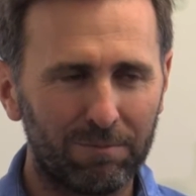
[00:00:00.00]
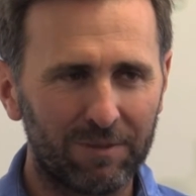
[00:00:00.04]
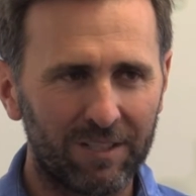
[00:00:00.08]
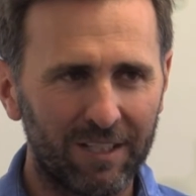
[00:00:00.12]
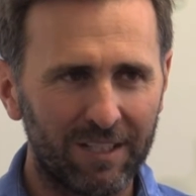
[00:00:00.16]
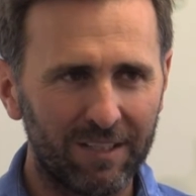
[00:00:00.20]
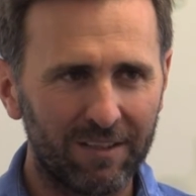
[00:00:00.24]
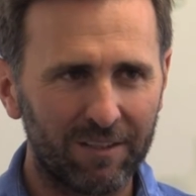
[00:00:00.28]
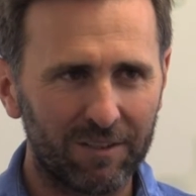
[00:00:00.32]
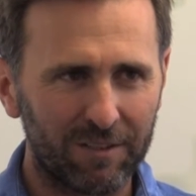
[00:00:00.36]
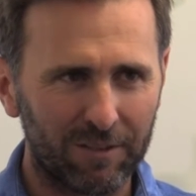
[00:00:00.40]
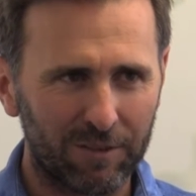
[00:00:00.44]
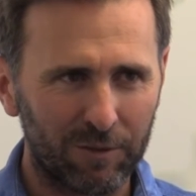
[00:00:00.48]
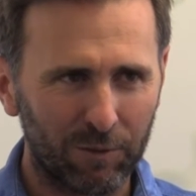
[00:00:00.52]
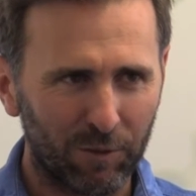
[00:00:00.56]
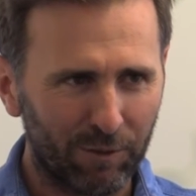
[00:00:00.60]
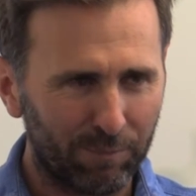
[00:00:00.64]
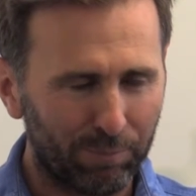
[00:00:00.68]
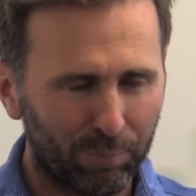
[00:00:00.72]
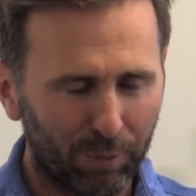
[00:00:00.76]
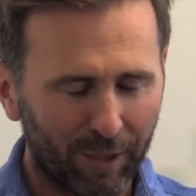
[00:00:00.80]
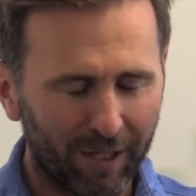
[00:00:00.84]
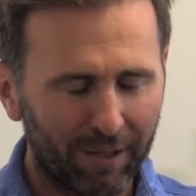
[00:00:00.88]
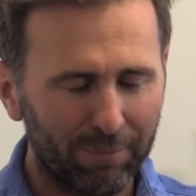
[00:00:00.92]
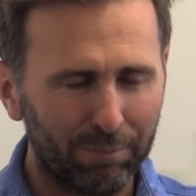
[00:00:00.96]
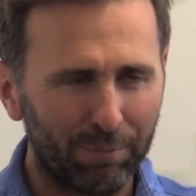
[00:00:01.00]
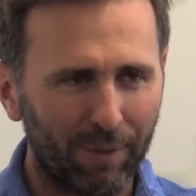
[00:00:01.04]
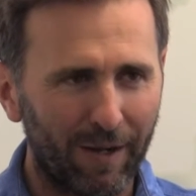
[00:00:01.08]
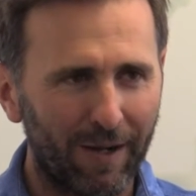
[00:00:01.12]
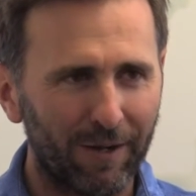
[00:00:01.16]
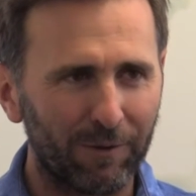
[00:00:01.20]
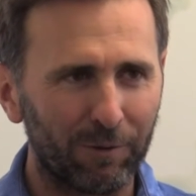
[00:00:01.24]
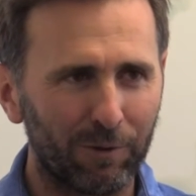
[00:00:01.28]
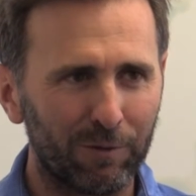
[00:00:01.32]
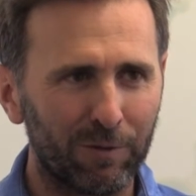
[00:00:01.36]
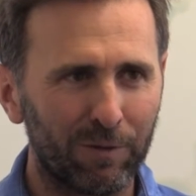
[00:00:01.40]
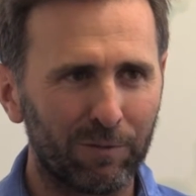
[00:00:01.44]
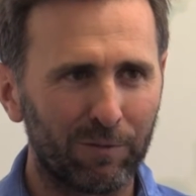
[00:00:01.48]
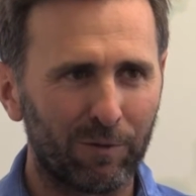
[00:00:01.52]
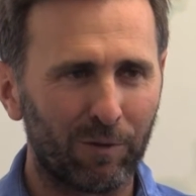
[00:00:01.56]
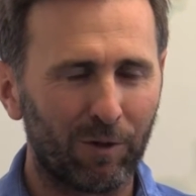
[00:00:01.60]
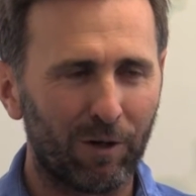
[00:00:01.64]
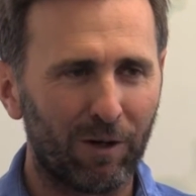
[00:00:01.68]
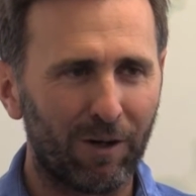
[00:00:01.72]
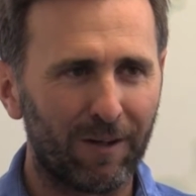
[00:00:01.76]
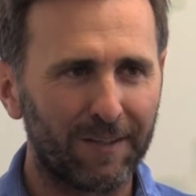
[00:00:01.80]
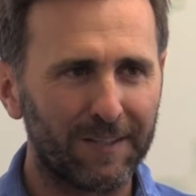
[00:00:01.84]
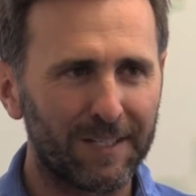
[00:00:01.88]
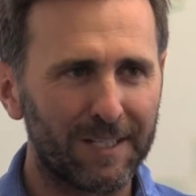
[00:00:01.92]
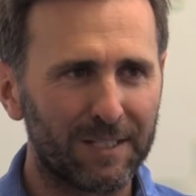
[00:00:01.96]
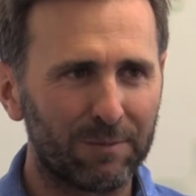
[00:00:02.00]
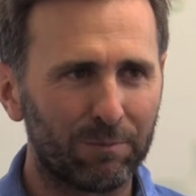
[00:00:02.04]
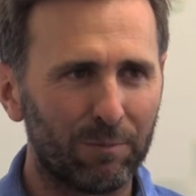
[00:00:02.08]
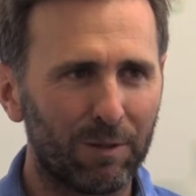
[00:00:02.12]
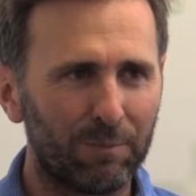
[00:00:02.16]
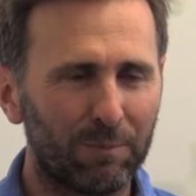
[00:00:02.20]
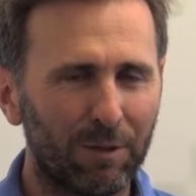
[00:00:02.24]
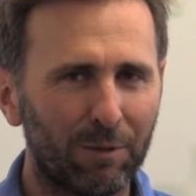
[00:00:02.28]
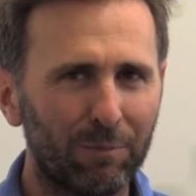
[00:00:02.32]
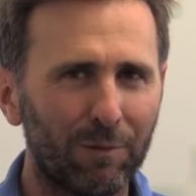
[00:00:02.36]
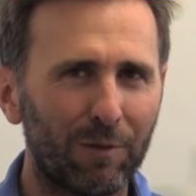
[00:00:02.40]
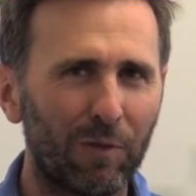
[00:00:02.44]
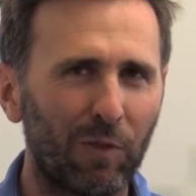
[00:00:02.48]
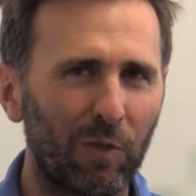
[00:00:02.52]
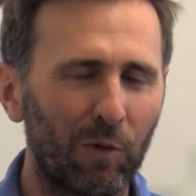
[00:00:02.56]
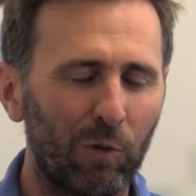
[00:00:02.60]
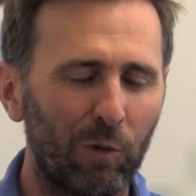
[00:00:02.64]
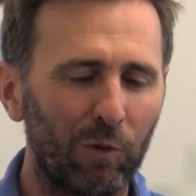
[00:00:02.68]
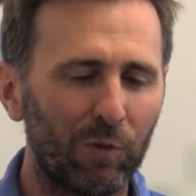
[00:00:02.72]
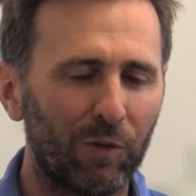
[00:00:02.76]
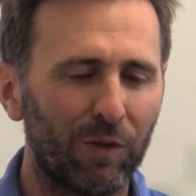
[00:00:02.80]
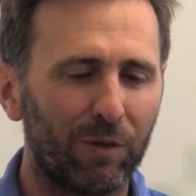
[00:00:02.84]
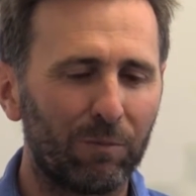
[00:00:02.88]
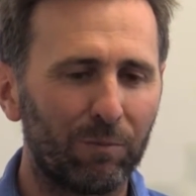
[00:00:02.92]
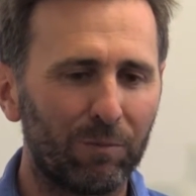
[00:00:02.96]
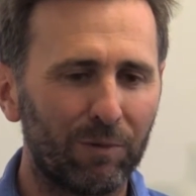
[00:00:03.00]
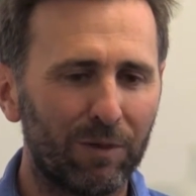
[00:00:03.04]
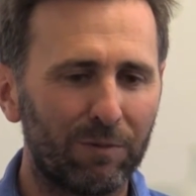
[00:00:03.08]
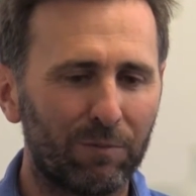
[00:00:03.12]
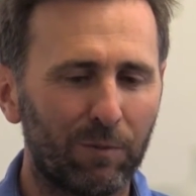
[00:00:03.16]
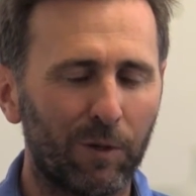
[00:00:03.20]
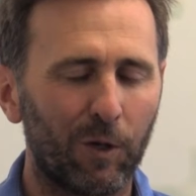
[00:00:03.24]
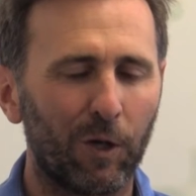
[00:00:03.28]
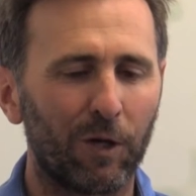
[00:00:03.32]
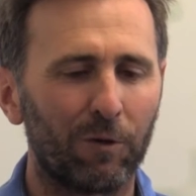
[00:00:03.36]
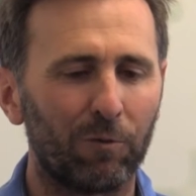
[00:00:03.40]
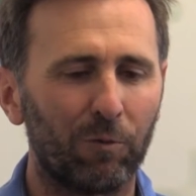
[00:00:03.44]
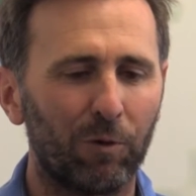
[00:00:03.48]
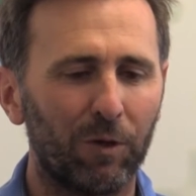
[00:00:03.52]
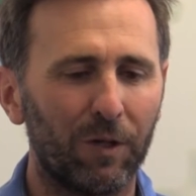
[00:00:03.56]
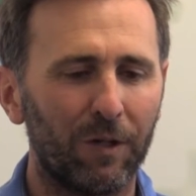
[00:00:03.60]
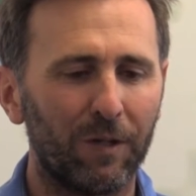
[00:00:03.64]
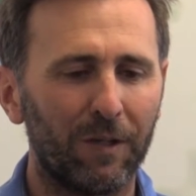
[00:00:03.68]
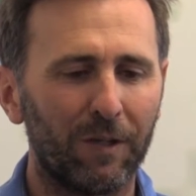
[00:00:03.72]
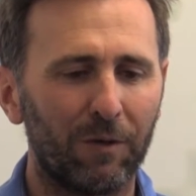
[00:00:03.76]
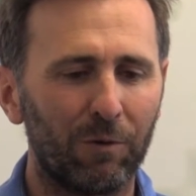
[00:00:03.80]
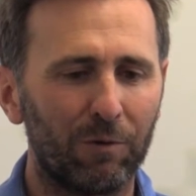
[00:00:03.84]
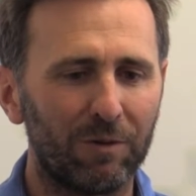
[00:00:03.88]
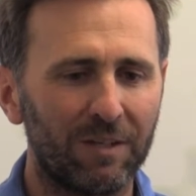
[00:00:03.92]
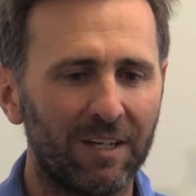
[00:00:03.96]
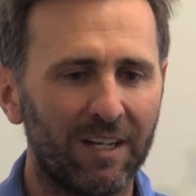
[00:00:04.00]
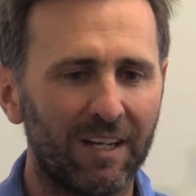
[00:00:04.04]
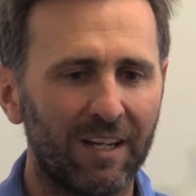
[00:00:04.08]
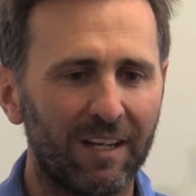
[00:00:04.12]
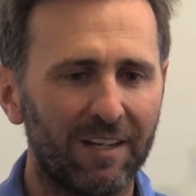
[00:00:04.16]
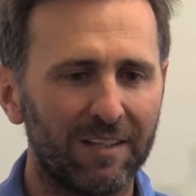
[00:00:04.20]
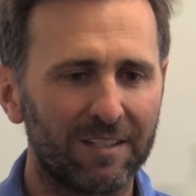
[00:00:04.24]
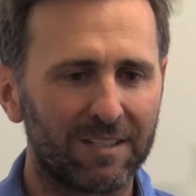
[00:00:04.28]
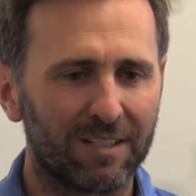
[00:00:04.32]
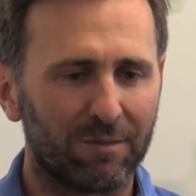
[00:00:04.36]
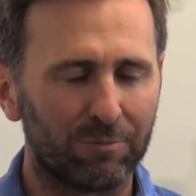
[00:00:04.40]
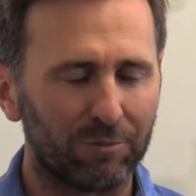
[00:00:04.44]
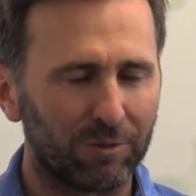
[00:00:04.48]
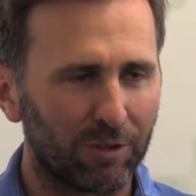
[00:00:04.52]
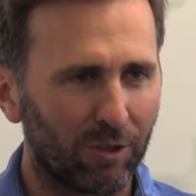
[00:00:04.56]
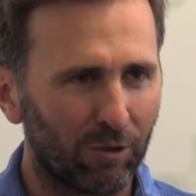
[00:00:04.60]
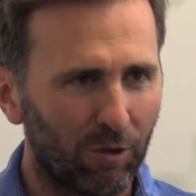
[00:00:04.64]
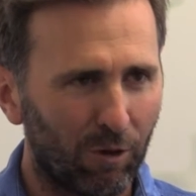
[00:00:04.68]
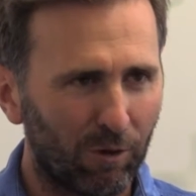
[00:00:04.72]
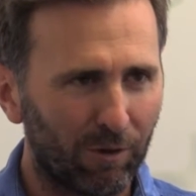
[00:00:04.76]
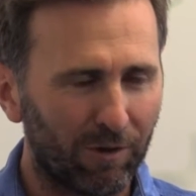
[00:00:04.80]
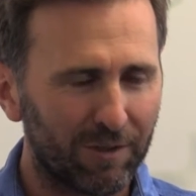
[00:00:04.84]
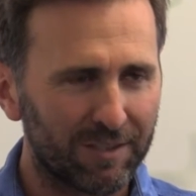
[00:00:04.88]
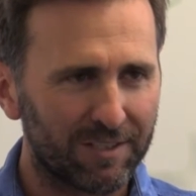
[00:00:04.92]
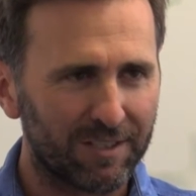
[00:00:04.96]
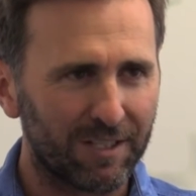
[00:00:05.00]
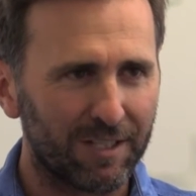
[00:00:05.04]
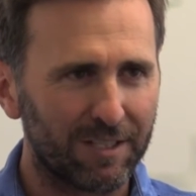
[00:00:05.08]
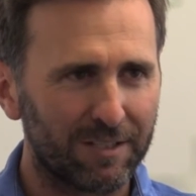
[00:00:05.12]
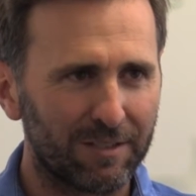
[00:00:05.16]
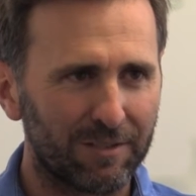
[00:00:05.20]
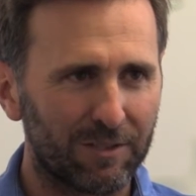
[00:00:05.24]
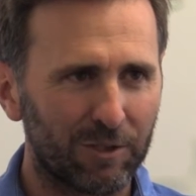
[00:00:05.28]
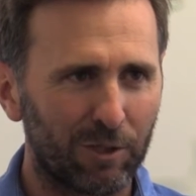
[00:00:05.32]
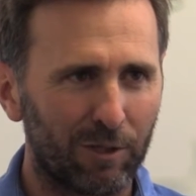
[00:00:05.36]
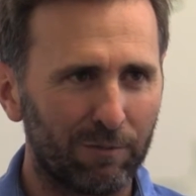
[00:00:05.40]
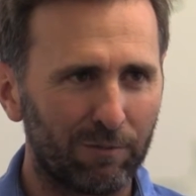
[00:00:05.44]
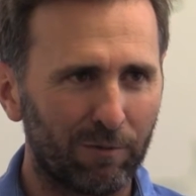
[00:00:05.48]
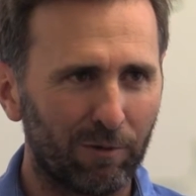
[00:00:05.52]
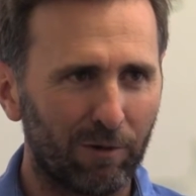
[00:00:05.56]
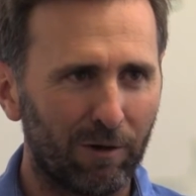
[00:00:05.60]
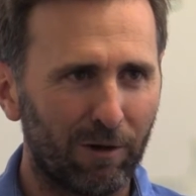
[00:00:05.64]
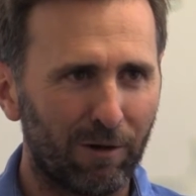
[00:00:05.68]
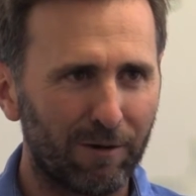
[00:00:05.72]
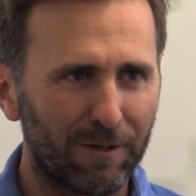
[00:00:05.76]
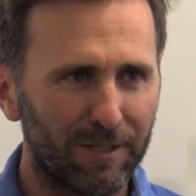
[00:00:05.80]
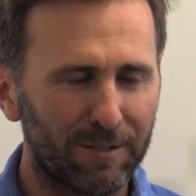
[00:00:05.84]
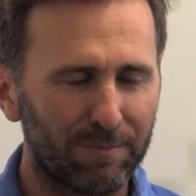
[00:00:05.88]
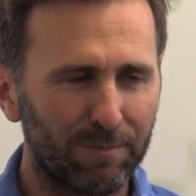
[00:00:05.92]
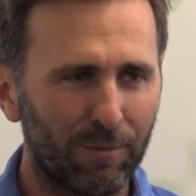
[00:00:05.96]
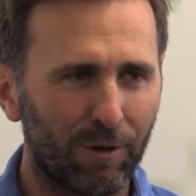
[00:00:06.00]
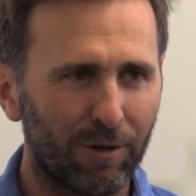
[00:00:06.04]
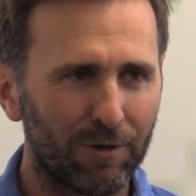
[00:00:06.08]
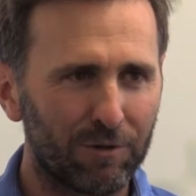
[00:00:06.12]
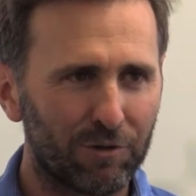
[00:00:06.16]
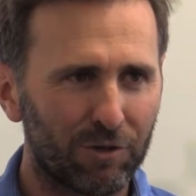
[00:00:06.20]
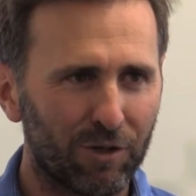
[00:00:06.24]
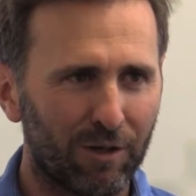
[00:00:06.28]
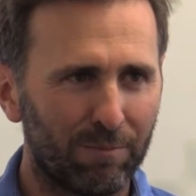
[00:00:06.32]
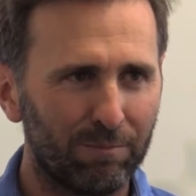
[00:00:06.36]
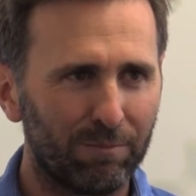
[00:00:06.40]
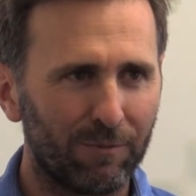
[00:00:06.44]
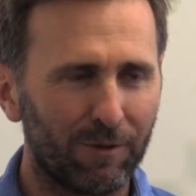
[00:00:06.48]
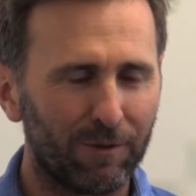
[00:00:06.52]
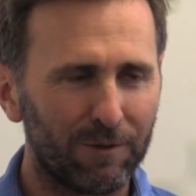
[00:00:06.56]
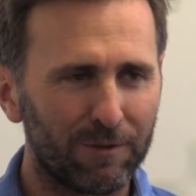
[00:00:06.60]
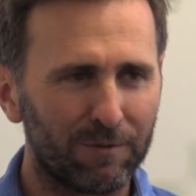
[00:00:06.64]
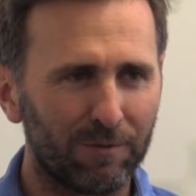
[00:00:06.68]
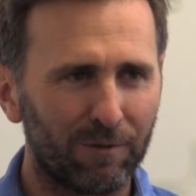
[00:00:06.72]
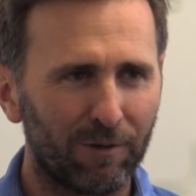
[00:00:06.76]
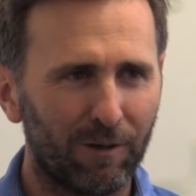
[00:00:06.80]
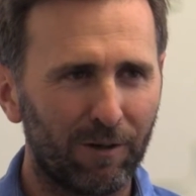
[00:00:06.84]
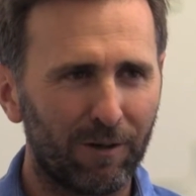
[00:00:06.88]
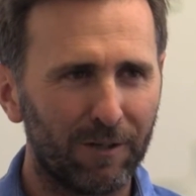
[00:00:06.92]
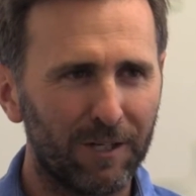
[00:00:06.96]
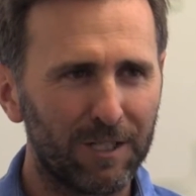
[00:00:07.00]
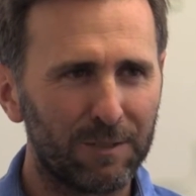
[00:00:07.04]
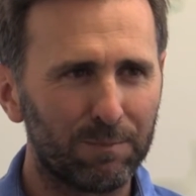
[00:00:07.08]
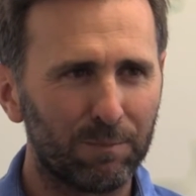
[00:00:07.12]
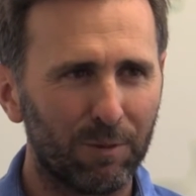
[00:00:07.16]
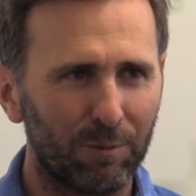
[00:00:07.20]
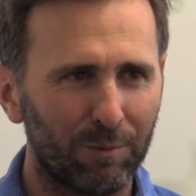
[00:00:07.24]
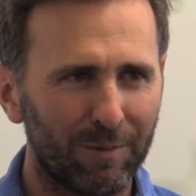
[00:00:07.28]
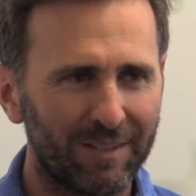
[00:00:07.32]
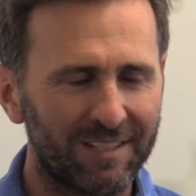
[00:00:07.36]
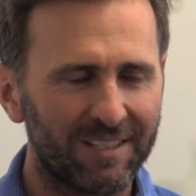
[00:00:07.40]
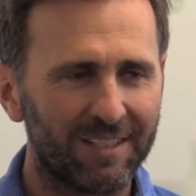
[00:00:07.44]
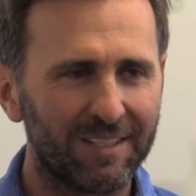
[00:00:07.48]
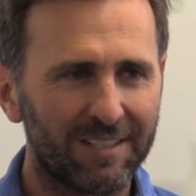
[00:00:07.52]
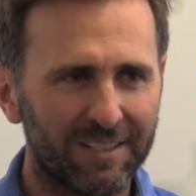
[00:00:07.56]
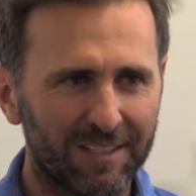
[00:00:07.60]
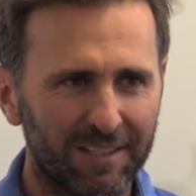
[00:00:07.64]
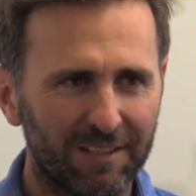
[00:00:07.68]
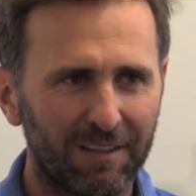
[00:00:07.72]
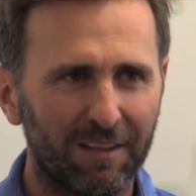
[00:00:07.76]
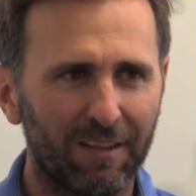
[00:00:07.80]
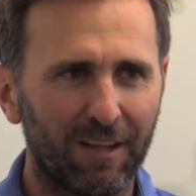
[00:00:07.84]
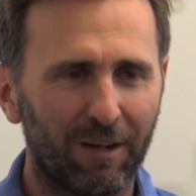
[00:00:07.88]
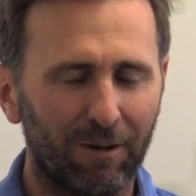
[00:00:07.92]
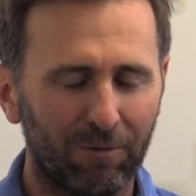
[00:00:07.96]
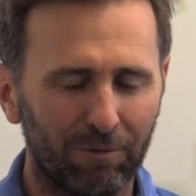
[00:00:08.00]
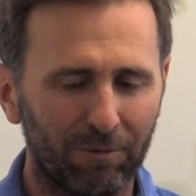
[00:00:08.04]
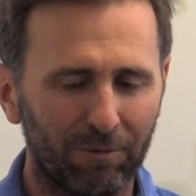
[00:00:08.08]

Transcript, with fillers: It's the sort of bread and butter of the varieties, and we probably thought that if we got a really good year, some of the longer season type varieties might trump those varieties, but we did see that